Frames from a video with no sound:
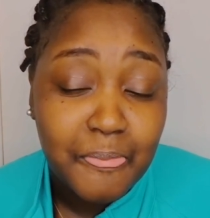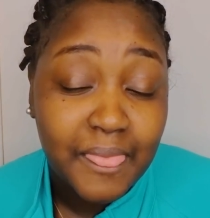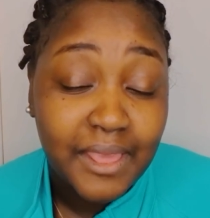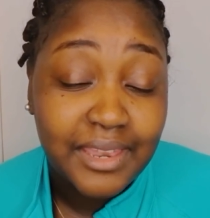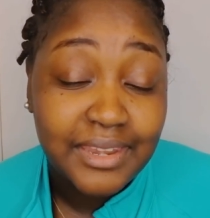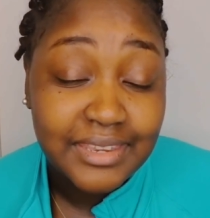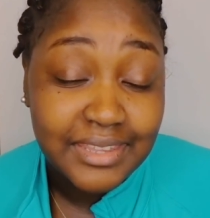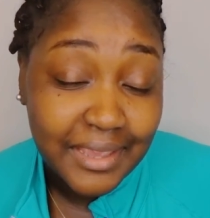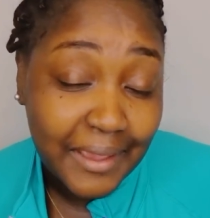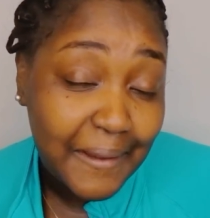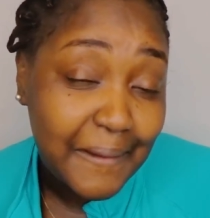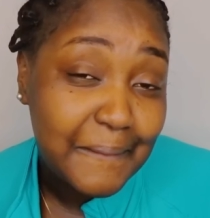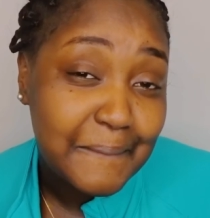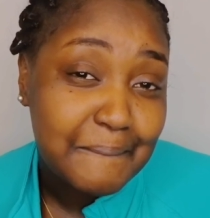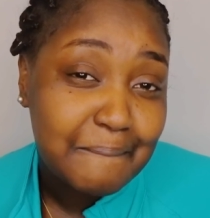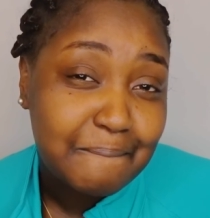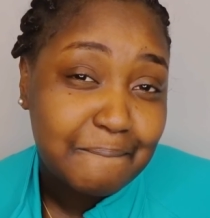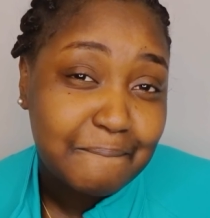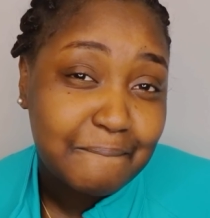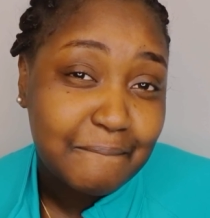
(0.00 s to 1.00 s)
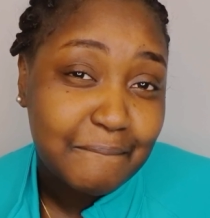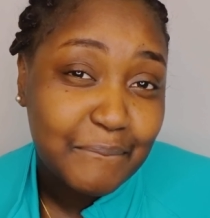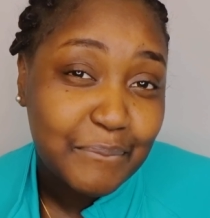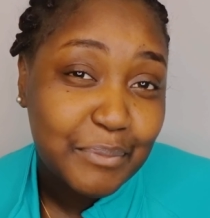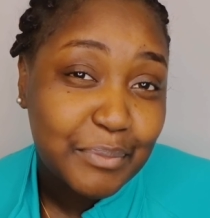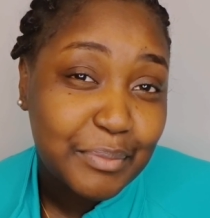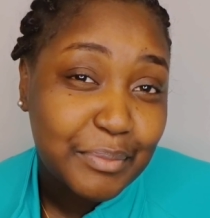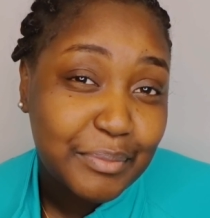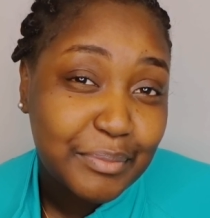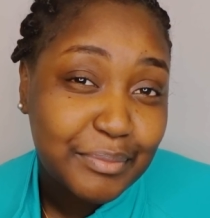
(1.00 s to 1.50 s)
And yeah,
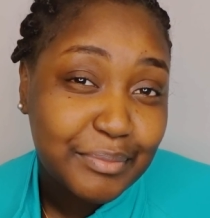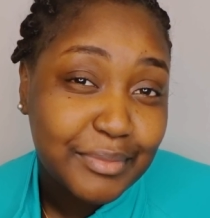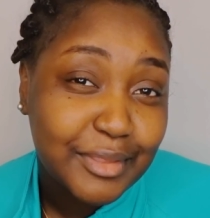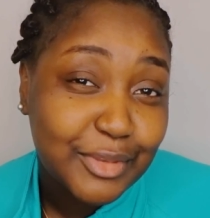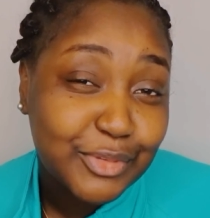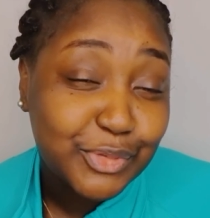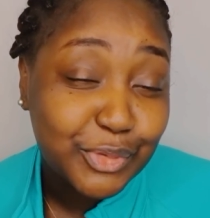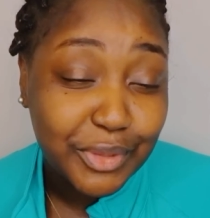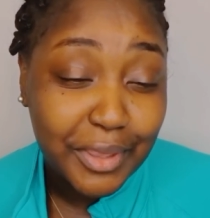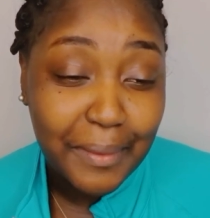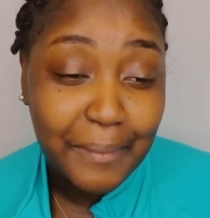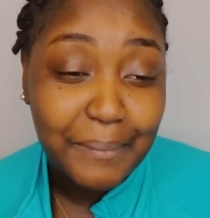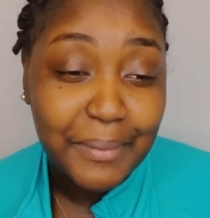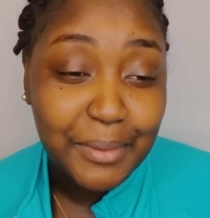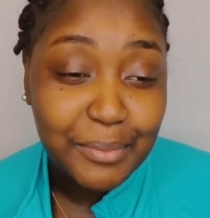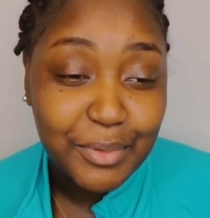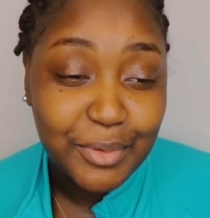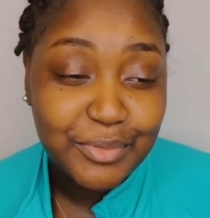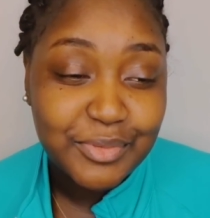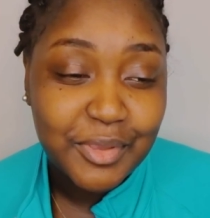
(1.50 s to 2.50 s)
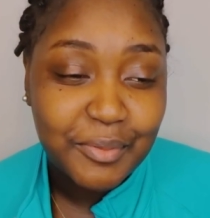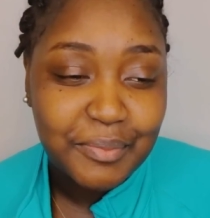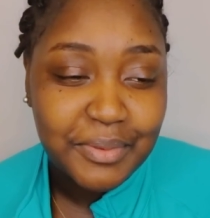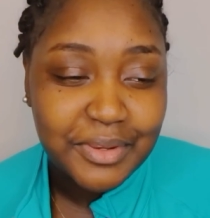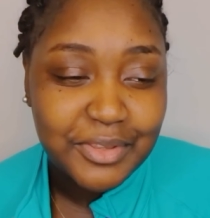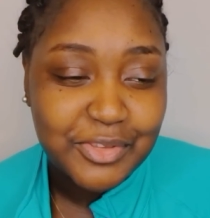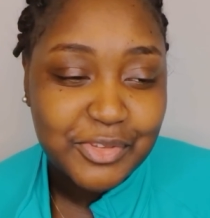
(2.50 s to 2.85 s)
so yeah, big boobs have been a